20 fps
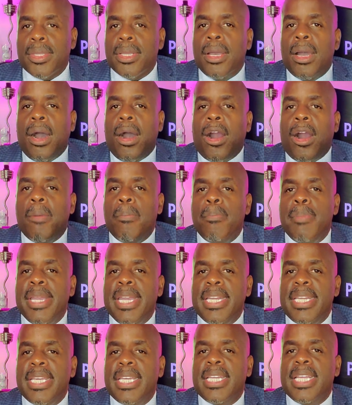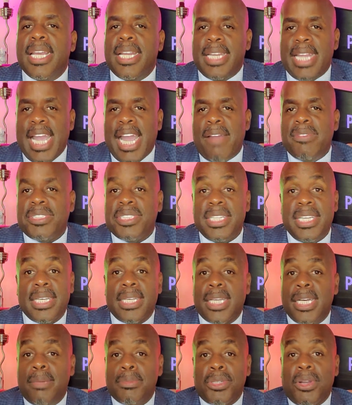Our median and average
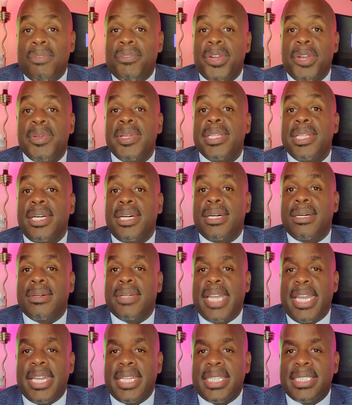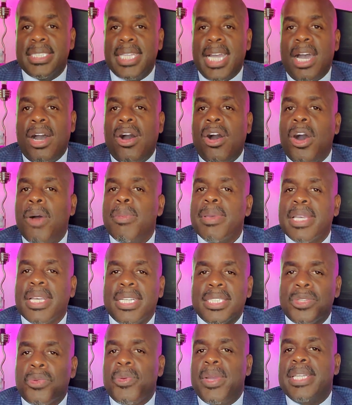incomes are very low, and it's not all
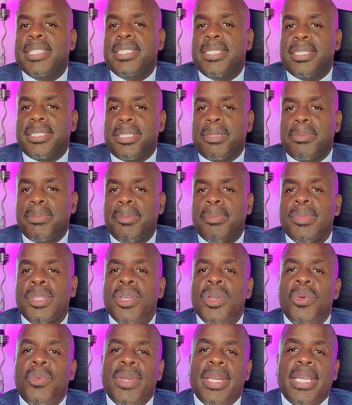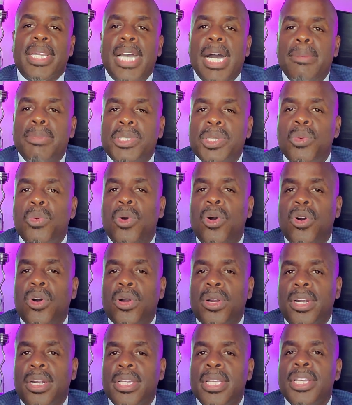because of racism. When it comes to
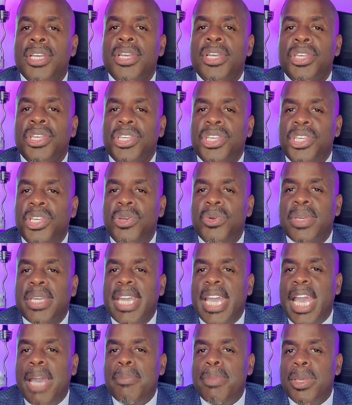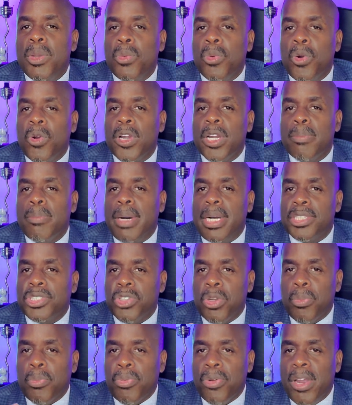war, you can't be worried about
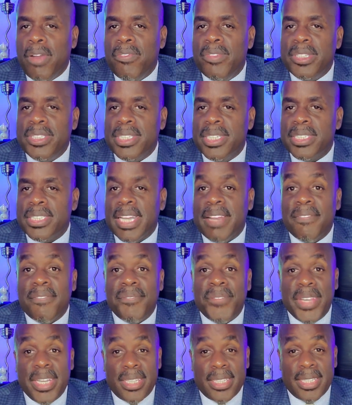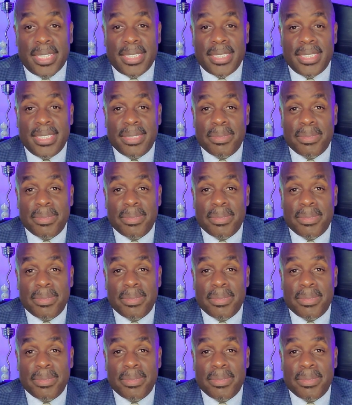your preferences and feelings.